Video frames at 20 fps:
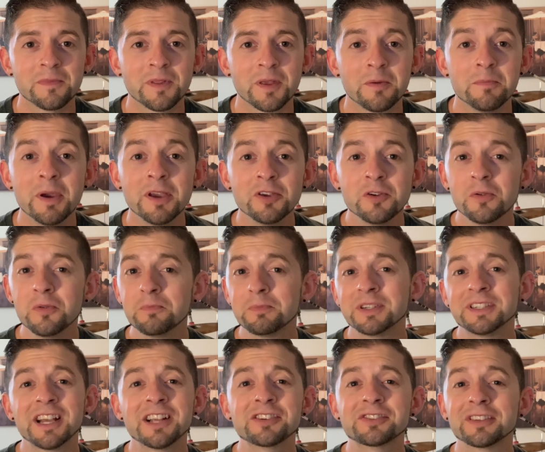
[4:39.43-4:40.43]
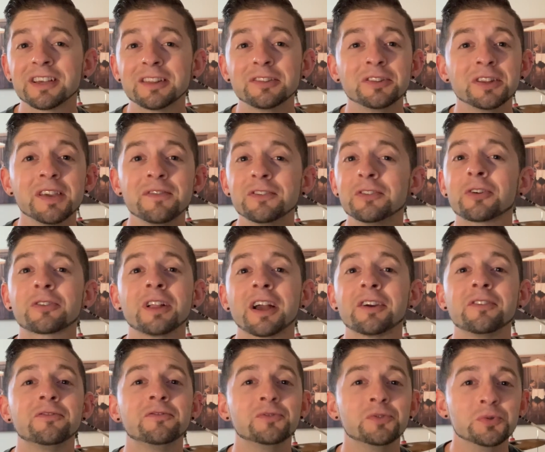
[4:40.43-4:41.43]
May you potentially even look like
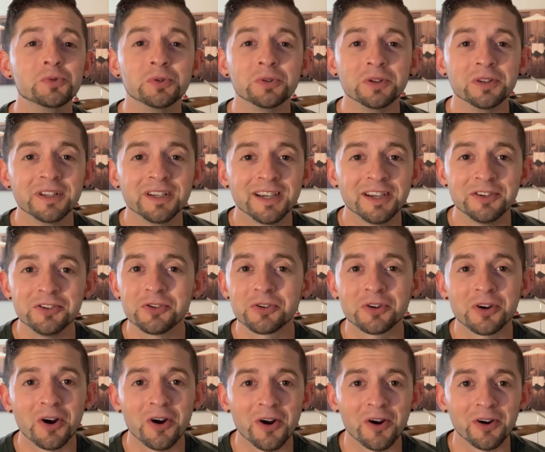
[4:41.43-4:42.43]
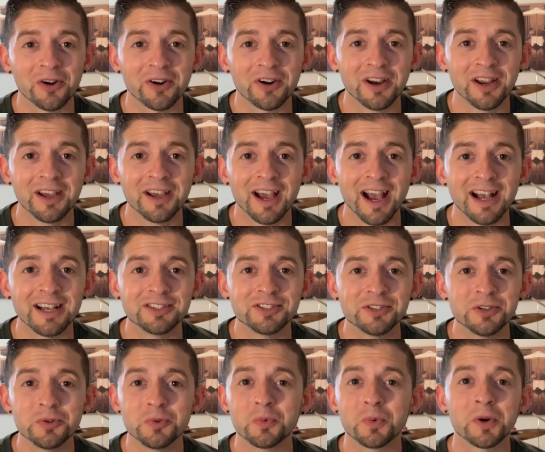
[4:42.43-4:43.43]
a fool in your car as
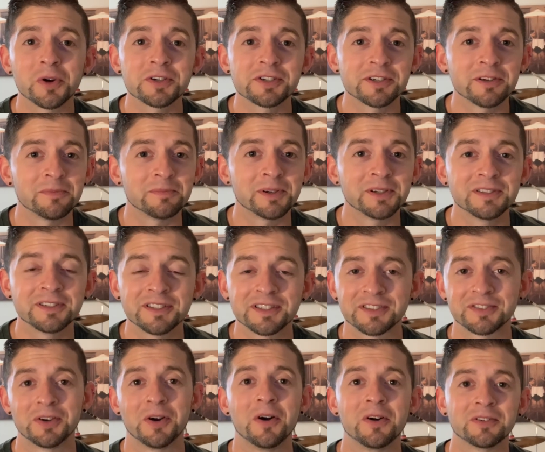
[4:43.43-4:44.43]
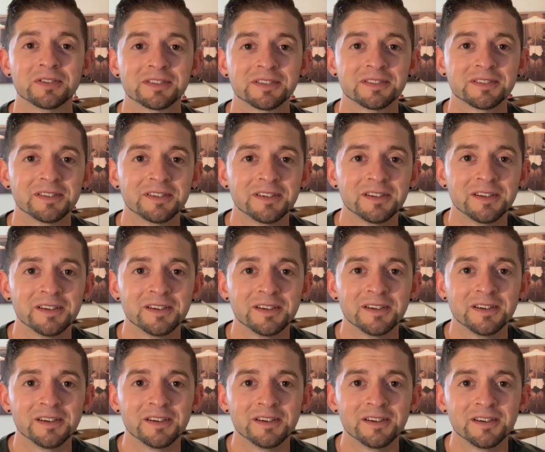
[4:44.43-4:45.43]
you worship to songs.
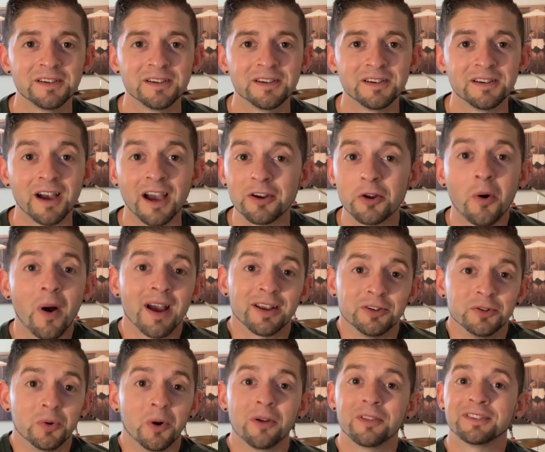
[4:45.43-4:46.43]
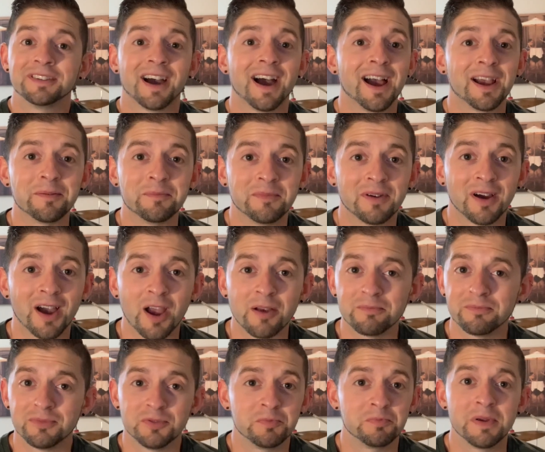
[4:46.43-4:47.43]
I know I do all the time.
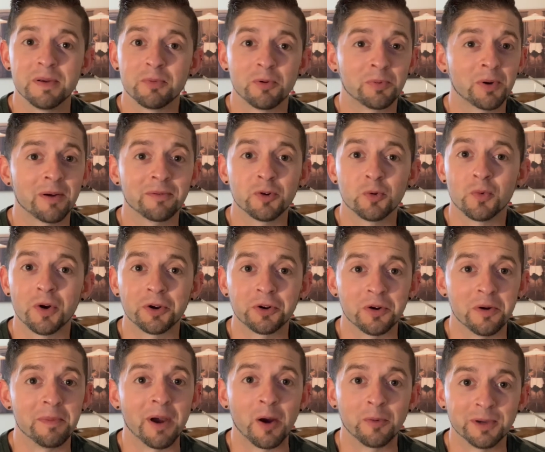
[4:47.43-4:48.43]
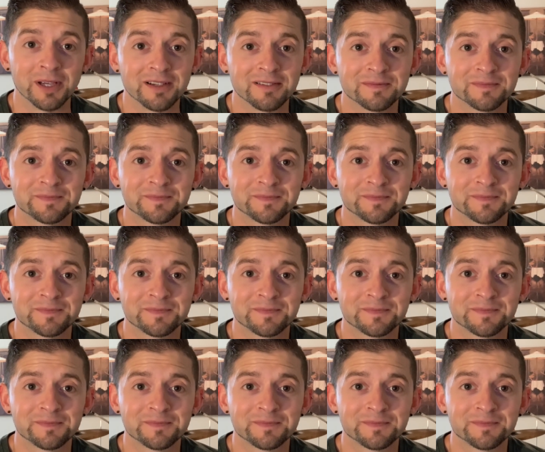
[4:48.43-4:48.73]
People probably wonder about me.